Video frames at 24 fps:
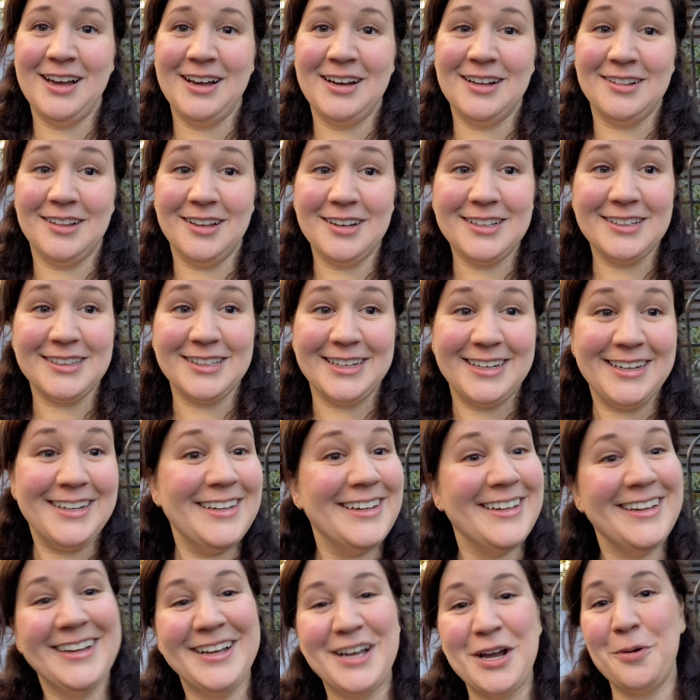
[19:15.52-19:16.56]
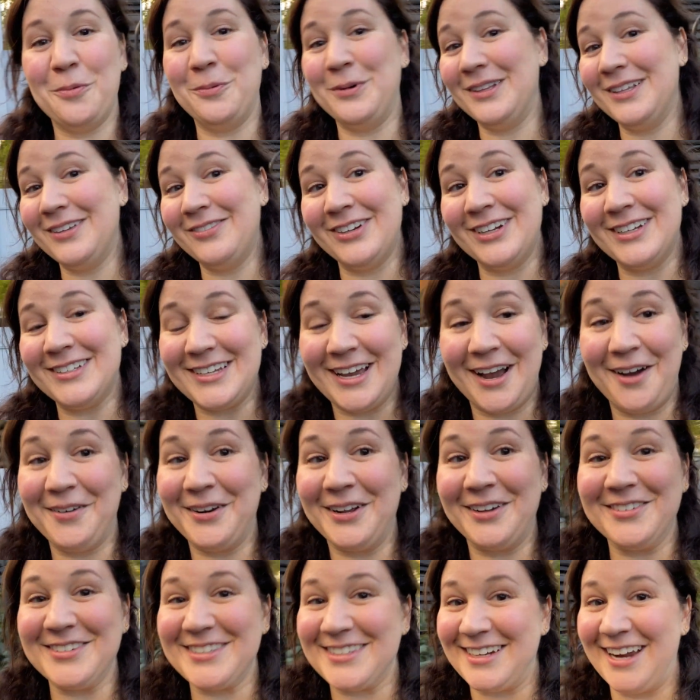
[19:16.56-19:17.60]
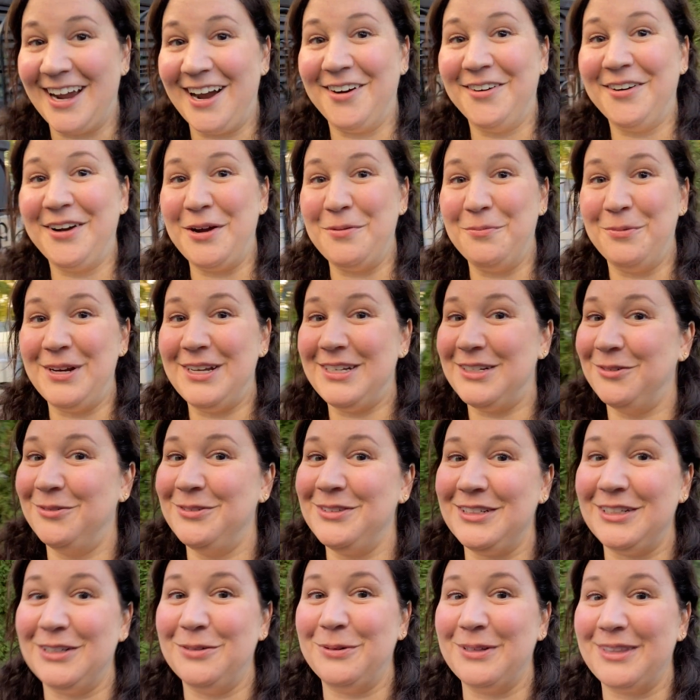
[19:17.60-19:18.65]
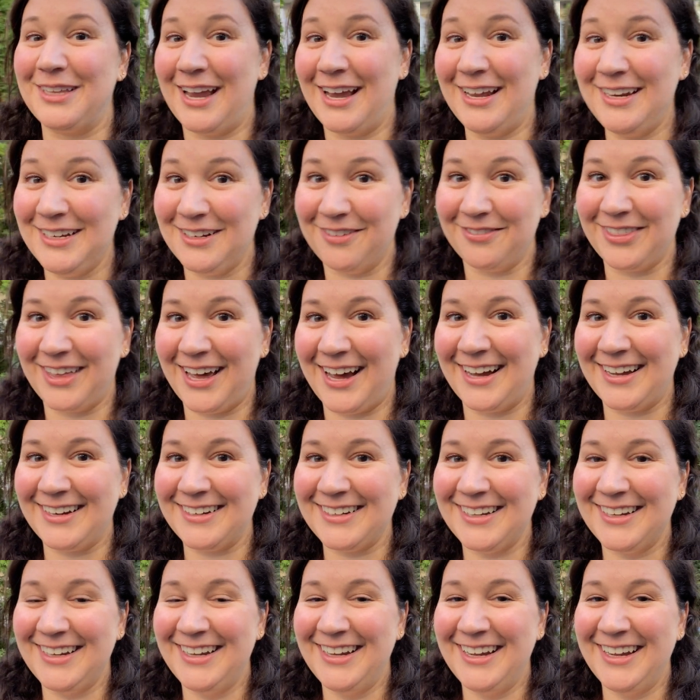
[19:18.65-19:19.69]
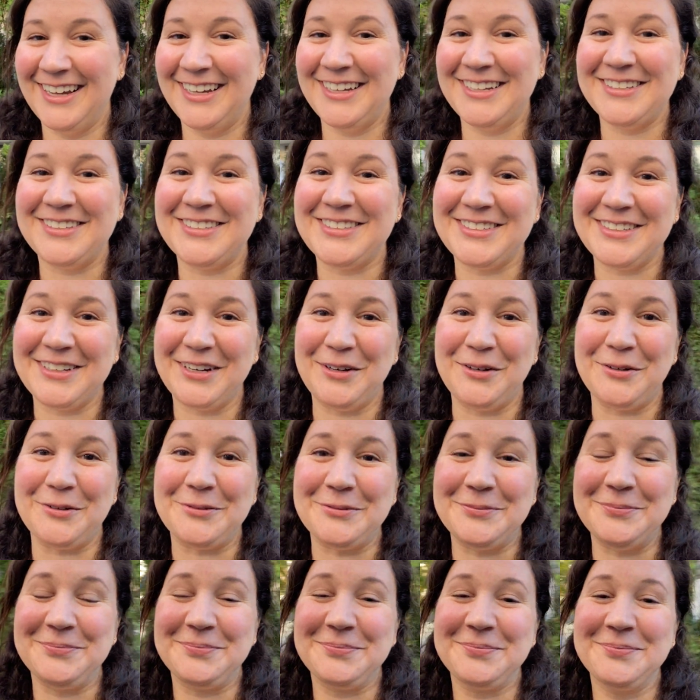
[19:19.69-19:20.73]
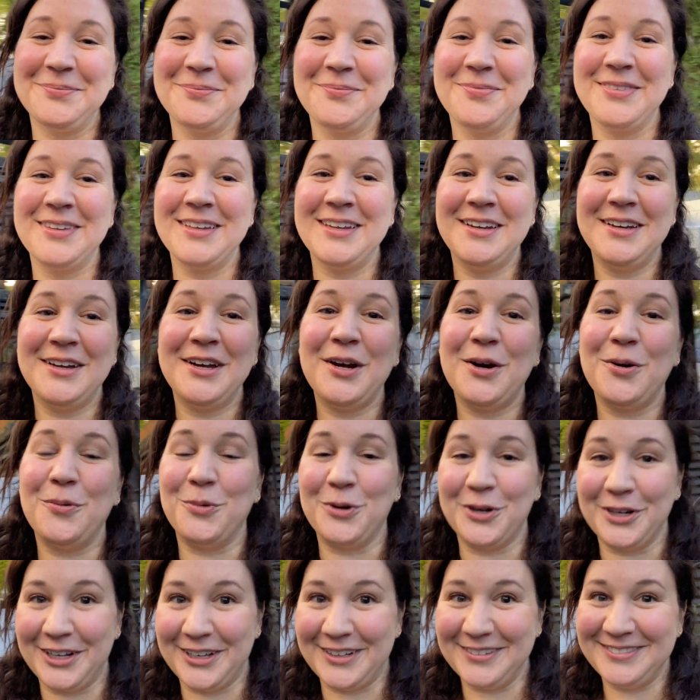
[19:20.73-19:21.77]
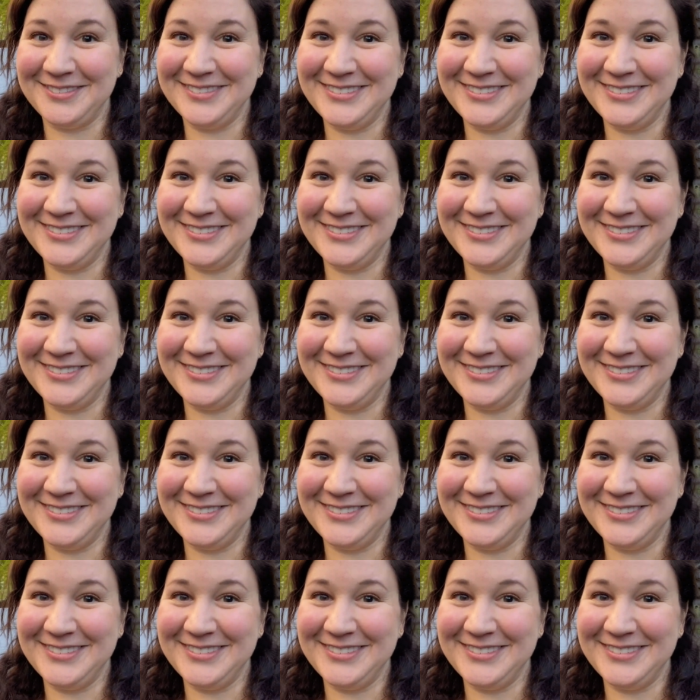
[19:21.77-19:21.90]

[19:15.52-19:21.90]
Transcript: luckily we live in a townhouse now and we don't deal with any of that. So we're good.